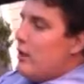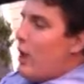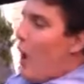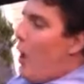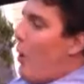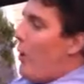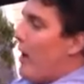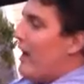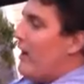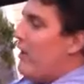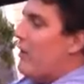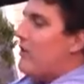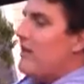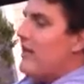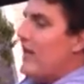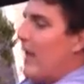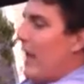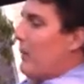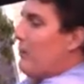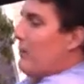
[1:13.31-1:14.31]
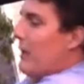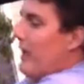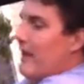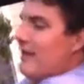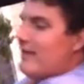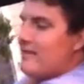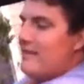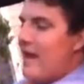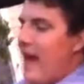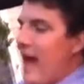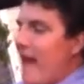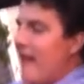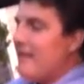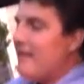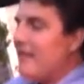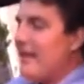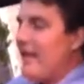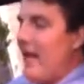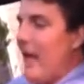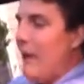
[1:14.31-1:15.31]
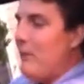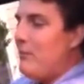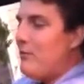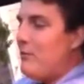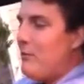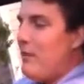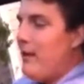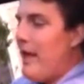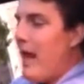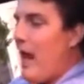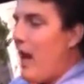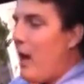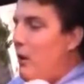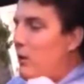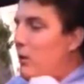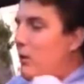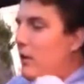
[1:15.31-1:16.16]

no, it'll keep me as tight as it keeps me now.